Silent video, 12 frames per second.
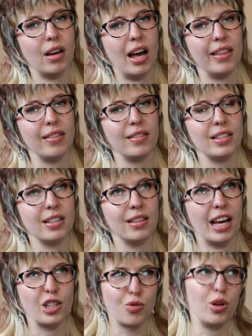And
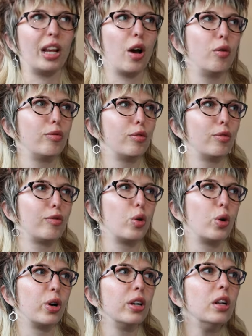that's really helpful
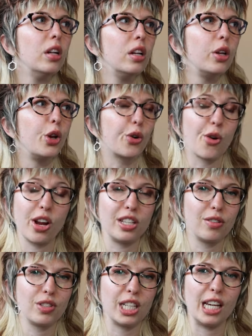for your
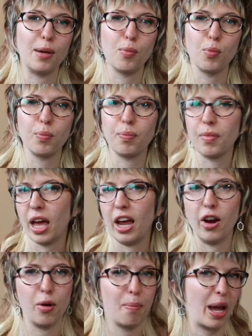creative team,
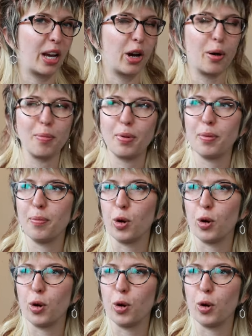hair, makeup,